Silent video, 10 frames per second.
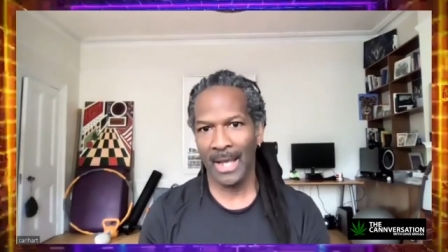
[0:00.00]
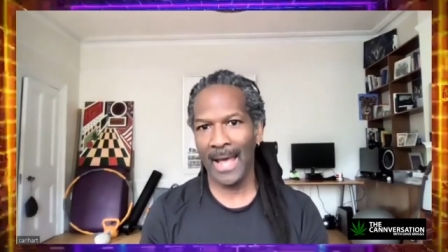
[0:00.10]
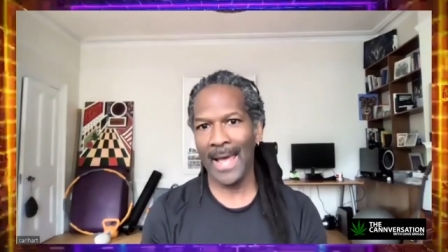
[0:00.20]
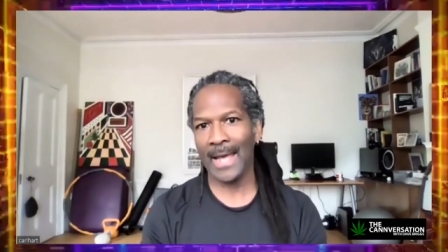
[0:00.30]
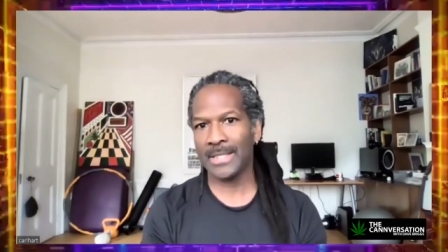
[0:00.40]

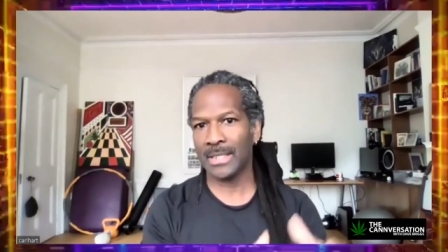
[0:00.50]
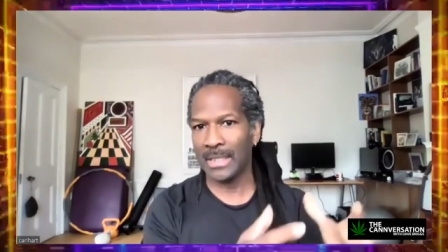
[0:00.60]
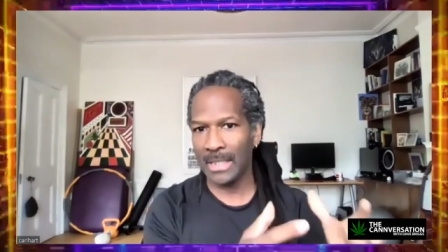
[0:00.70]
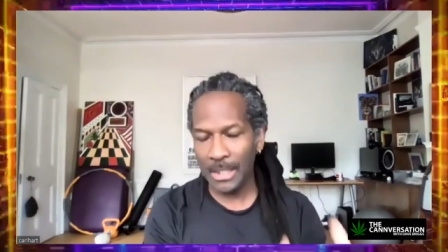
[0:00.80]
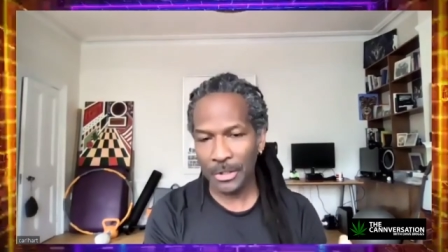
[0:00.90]
as
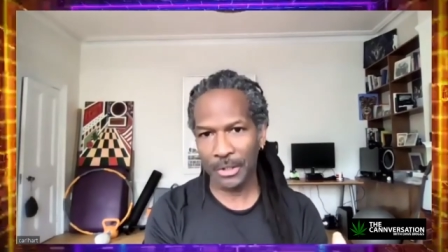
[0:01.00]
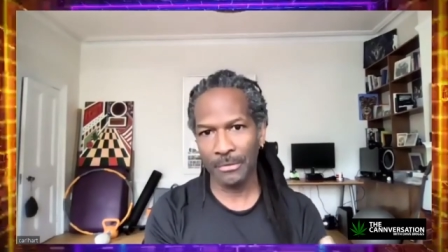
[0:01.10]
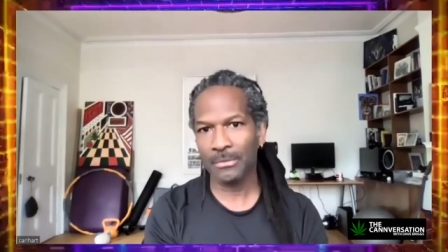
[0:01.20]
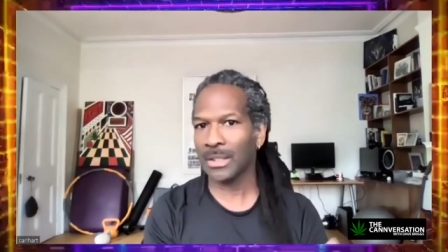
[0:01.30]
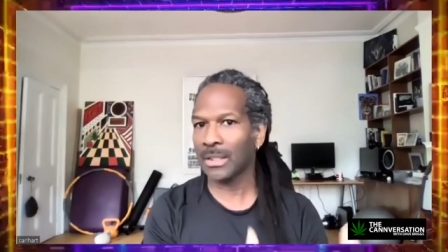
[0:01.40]
an
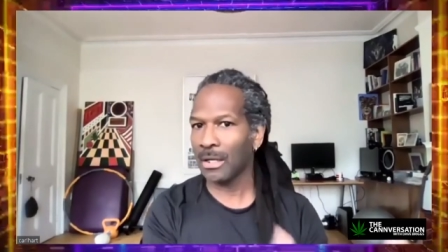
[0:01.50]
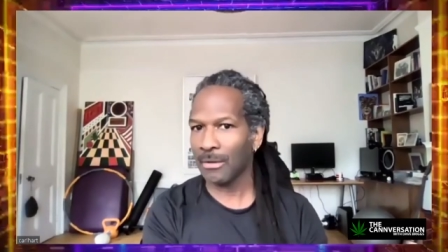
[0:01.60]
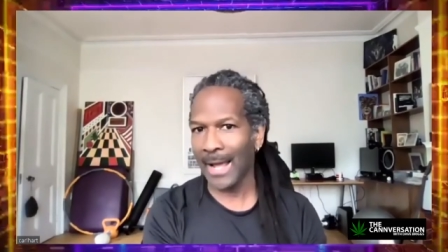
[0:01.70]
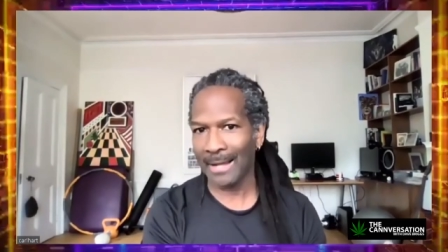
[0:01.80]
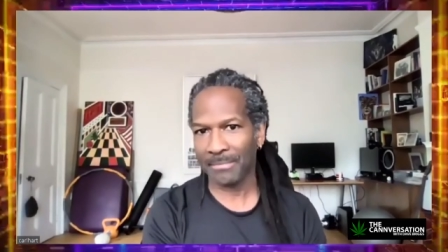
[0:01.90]
issue to go
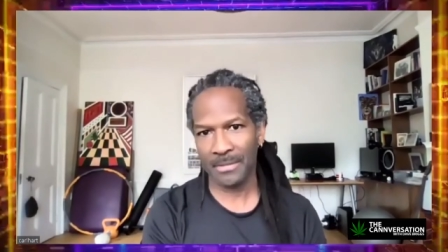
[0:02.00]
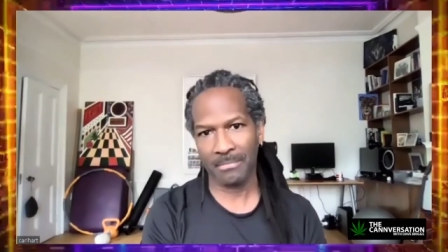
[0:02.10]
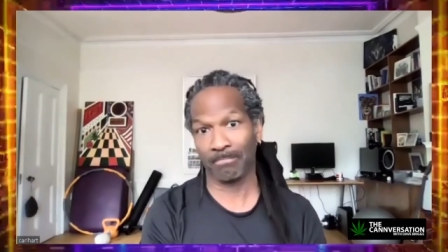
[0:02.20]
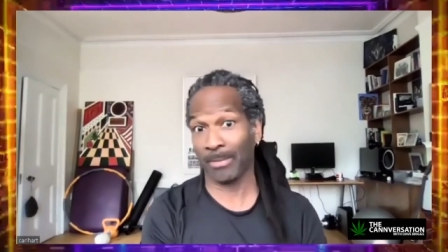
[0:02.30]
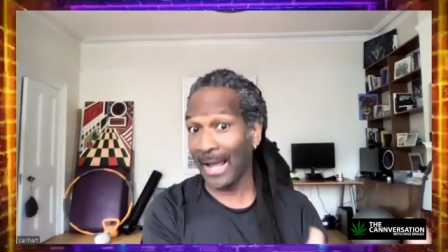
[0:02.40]
after
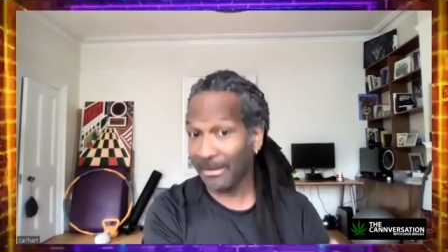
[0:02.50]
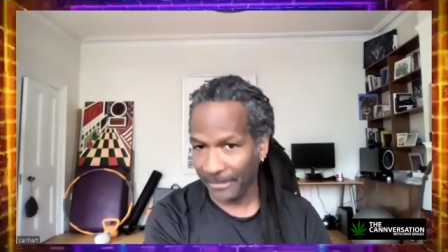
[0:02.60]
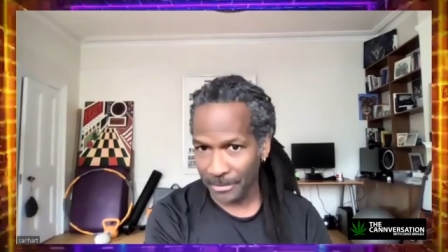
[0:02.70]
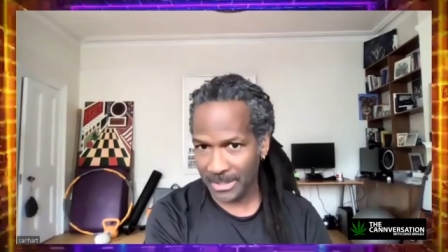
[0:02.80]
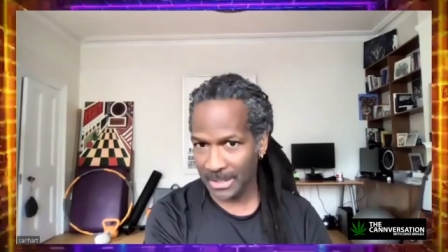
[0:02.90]
Black
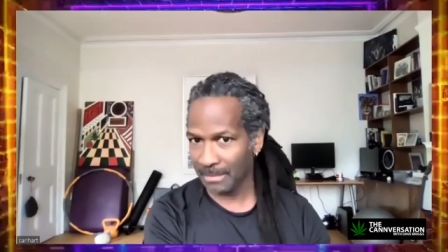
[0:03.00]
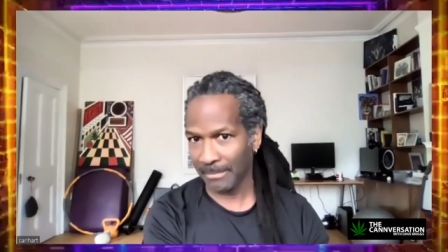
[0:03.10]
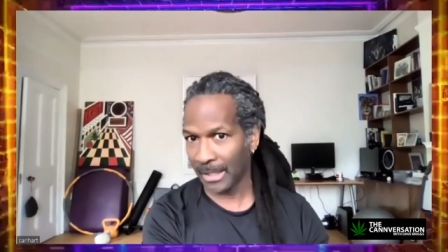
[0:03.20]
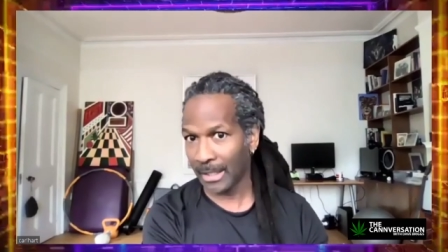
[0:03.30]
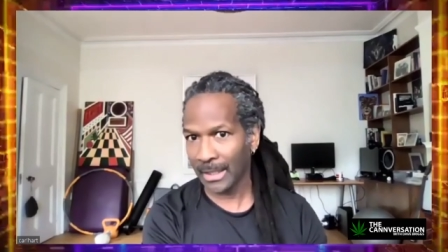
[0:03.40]
folks in
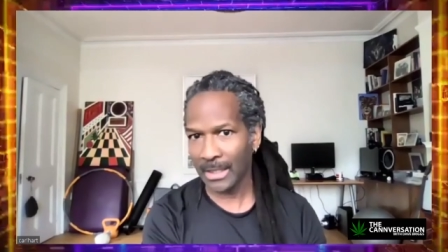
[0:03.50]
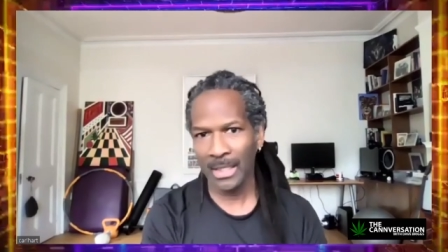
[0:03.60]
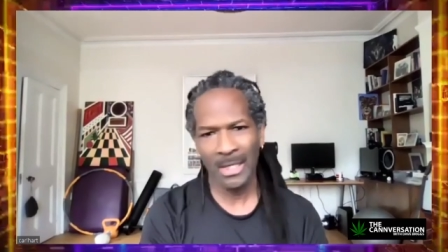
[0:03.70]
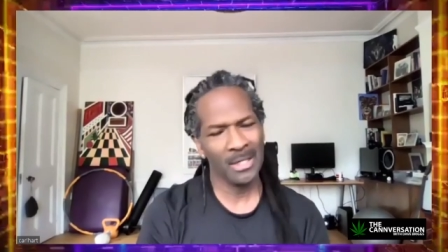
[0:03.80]
America.